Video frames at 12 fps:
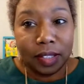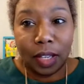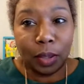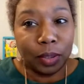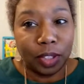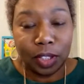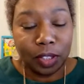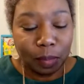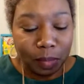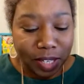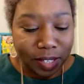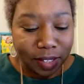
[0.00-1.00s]
Go to
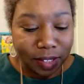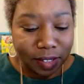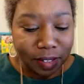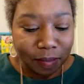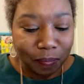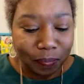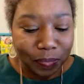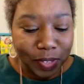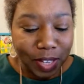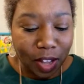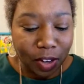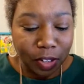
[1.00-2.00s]
Jamaica.
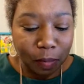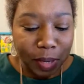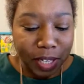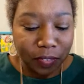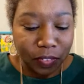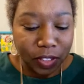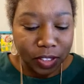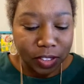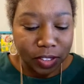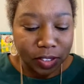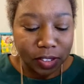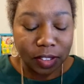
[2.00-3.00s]
All your body
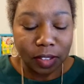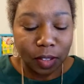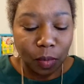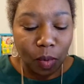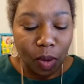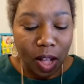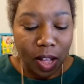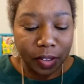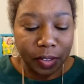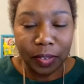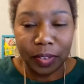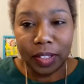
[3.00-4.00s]
functions. The
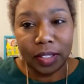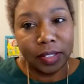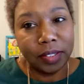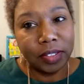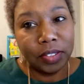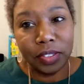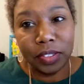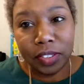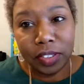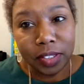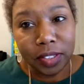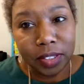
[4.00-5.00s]
water is
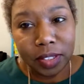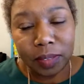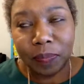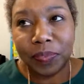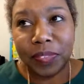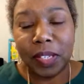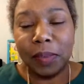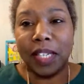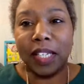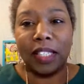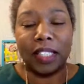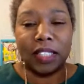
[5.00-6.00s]
good I
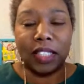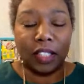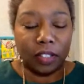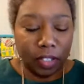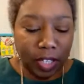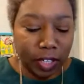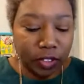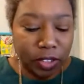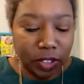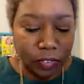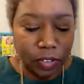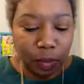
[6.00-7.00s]
mean, because here our
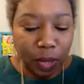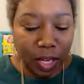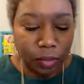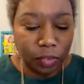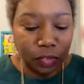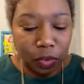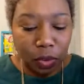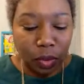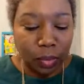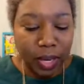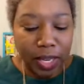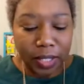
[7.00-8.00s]
stuff is packed with
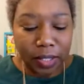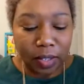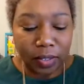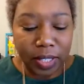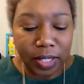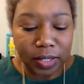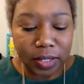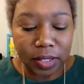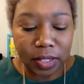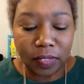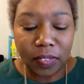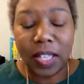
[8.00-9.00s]
fluoride and all kinds of
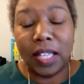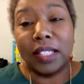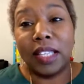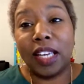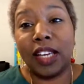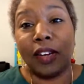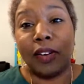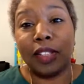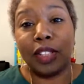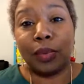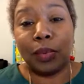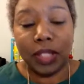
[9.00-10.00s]
stuff. The air
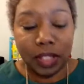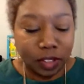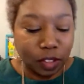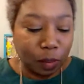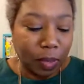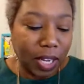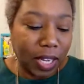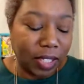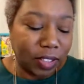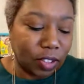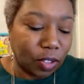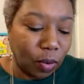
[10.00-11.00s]
is sweet. Your
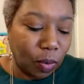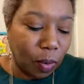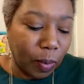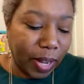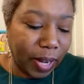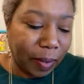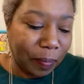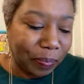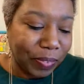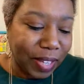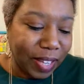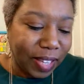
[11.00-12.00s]
pains go away.
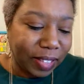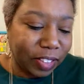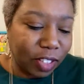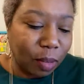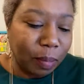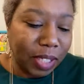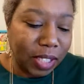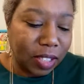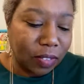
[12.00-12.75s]
So many